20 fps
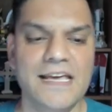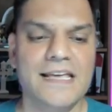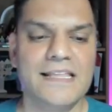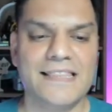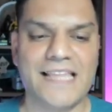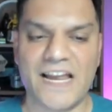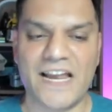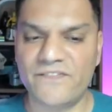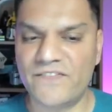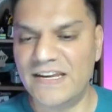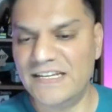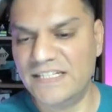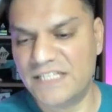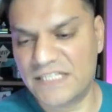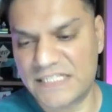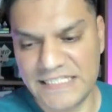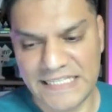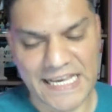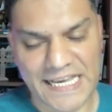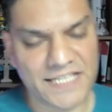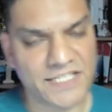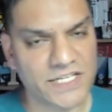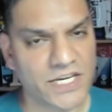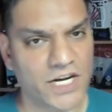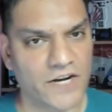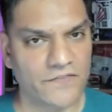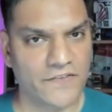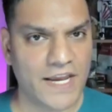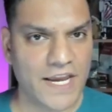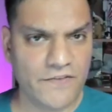That way it just takes care
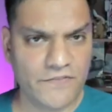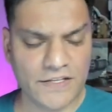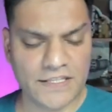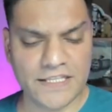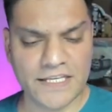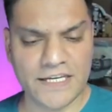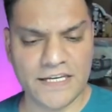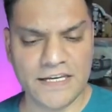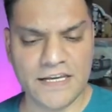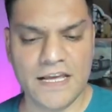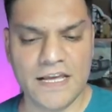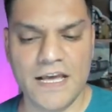of everything.